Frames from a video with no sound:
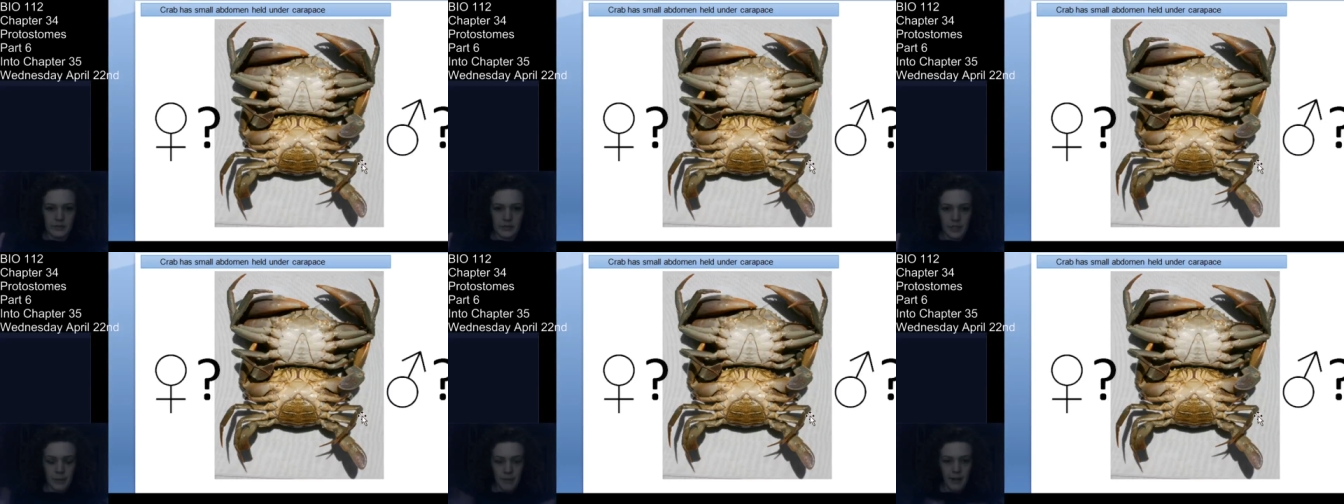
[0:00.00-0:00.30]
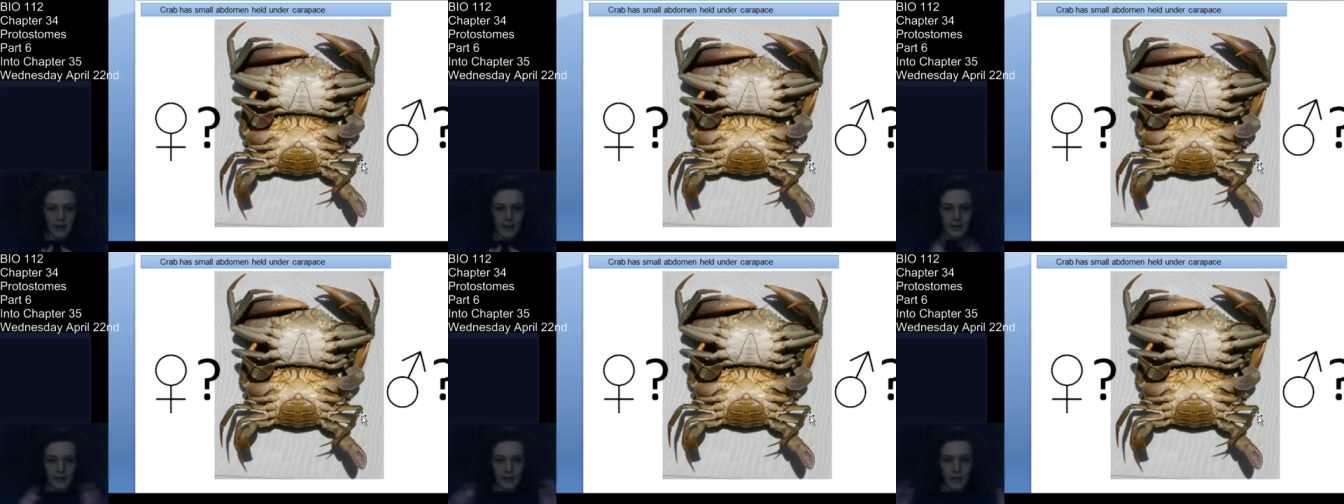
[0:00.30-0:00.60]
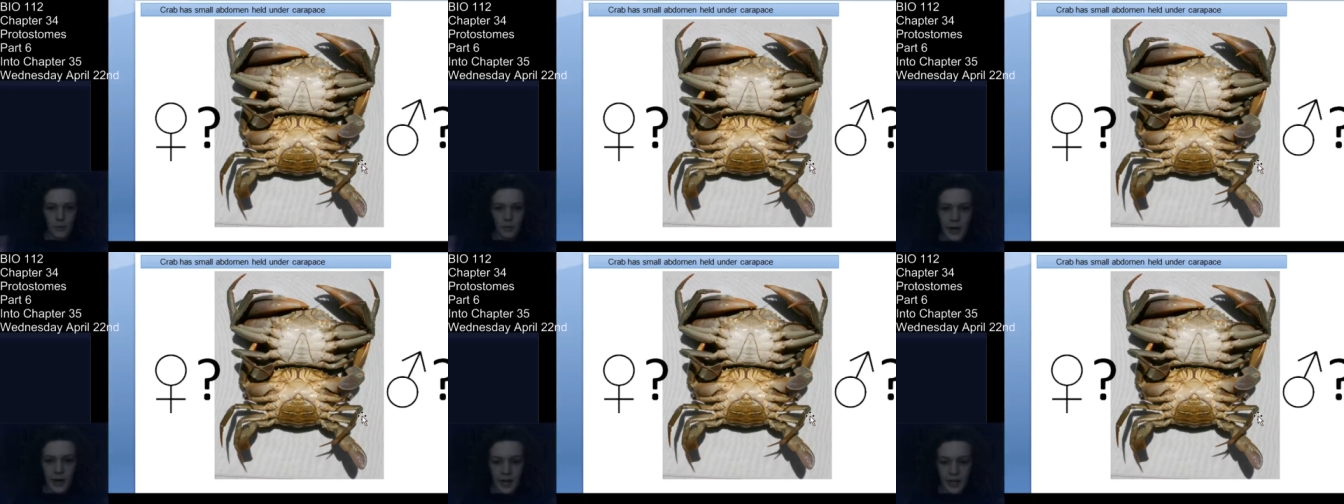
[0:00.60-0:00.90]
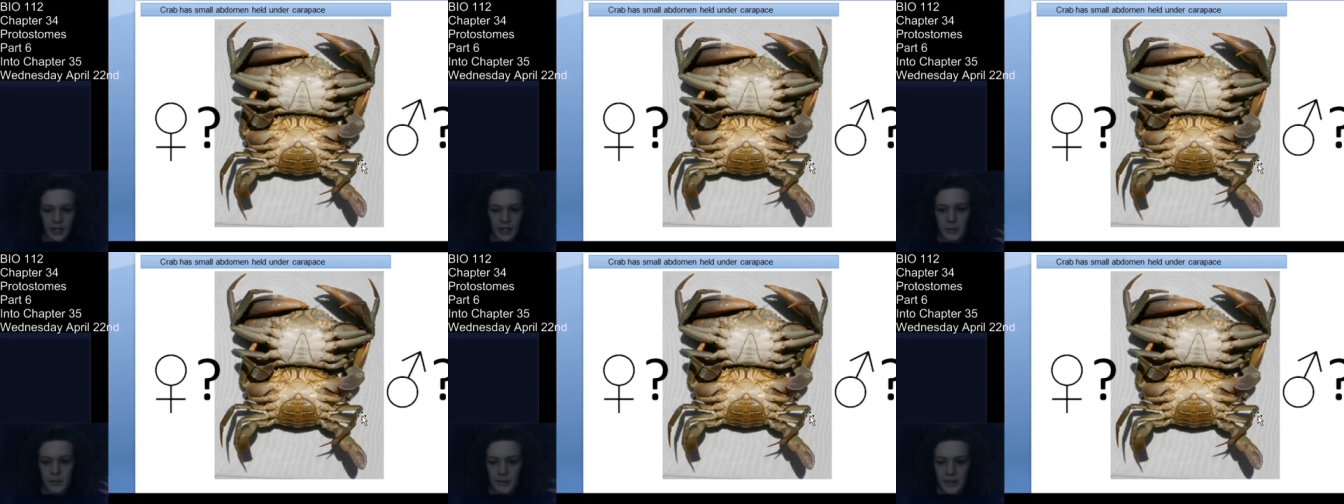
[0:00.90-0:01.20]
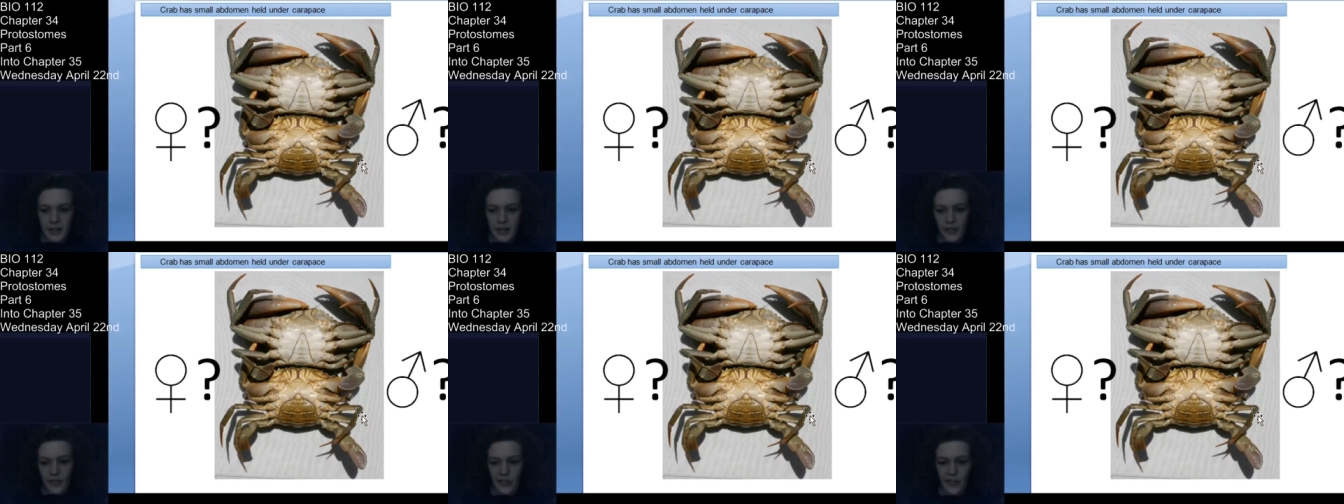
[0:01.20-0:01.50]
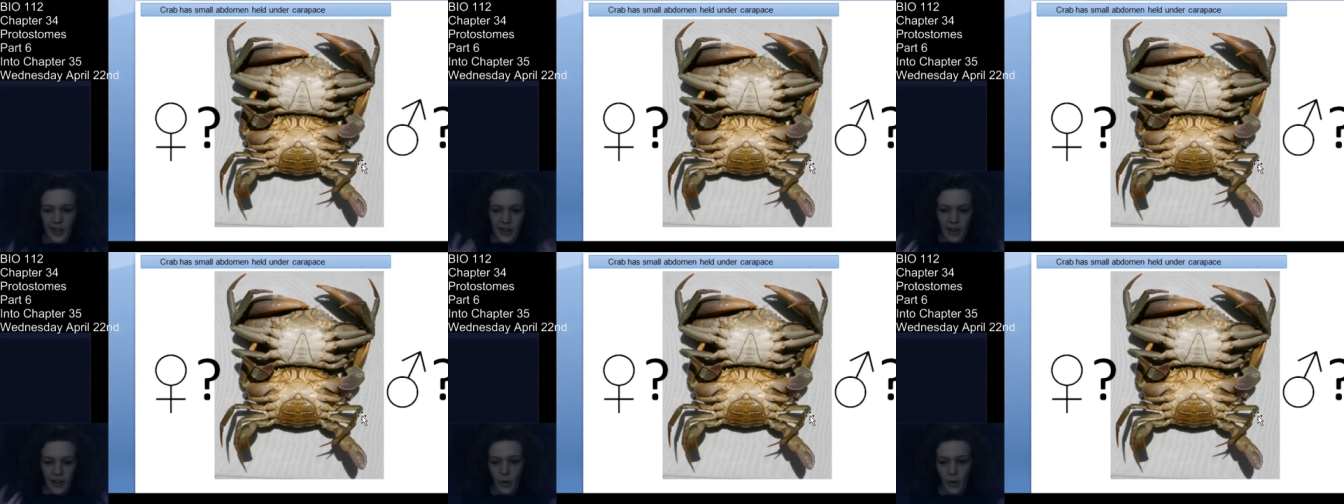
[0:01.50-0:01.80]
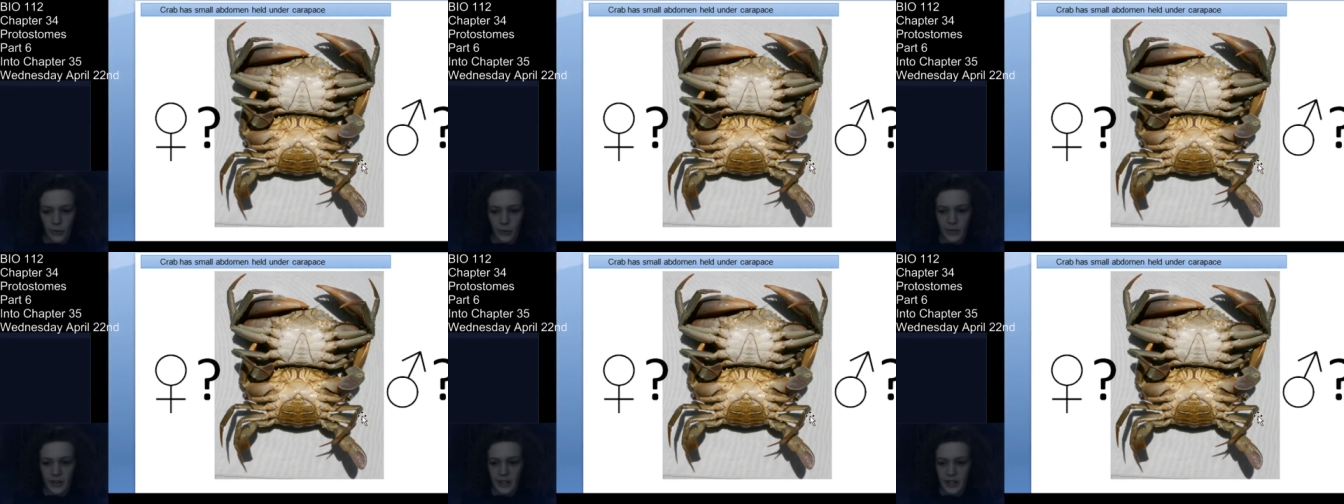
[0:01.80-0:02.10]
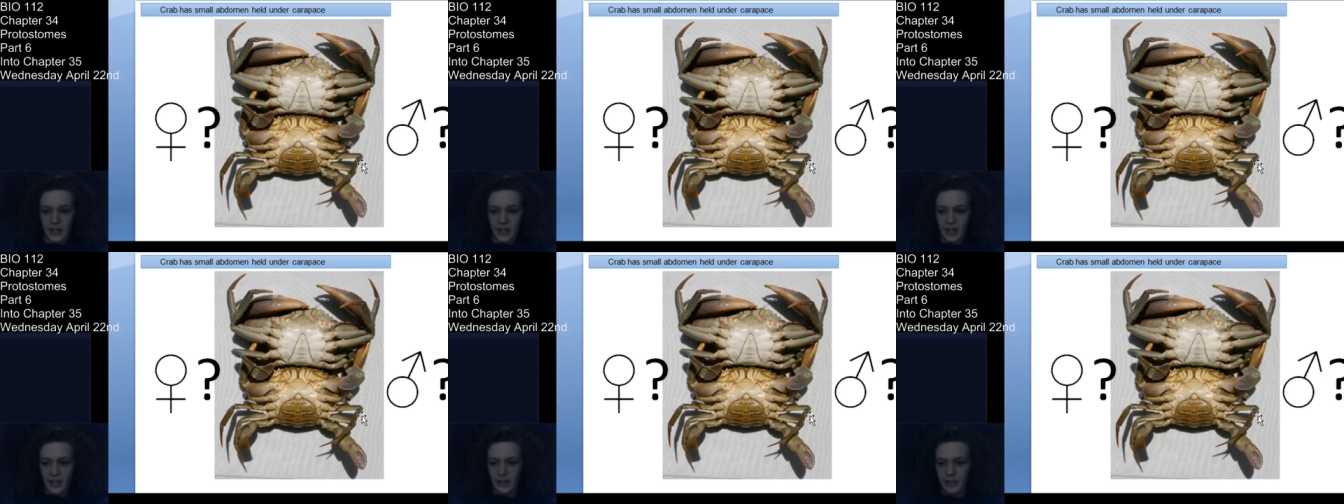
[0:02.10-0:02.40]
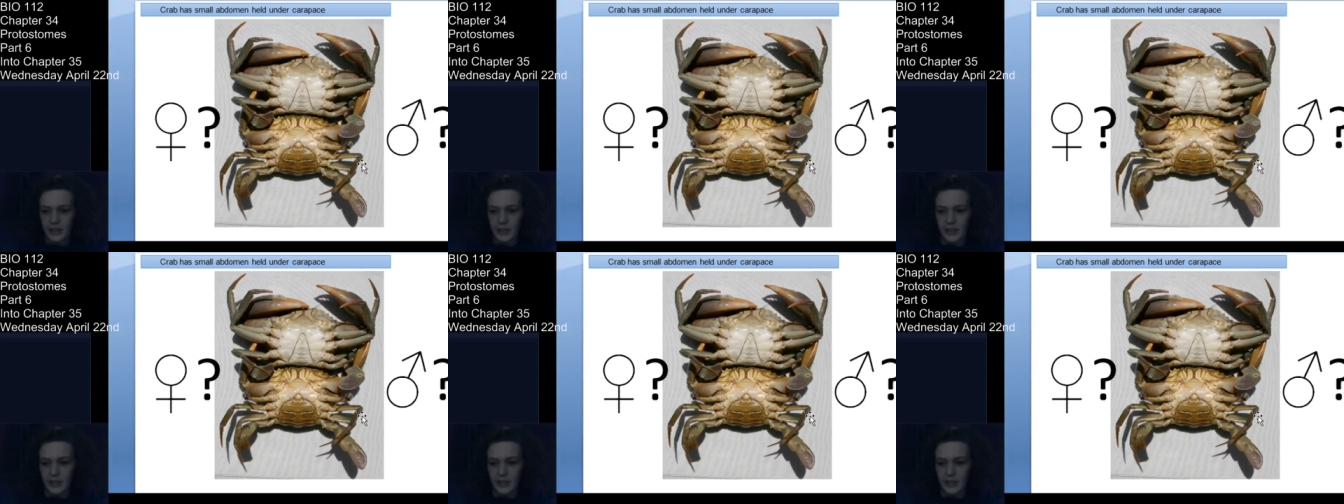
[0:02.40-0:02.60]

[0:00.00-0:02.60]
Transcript: Their bodies are wider because they hold the young.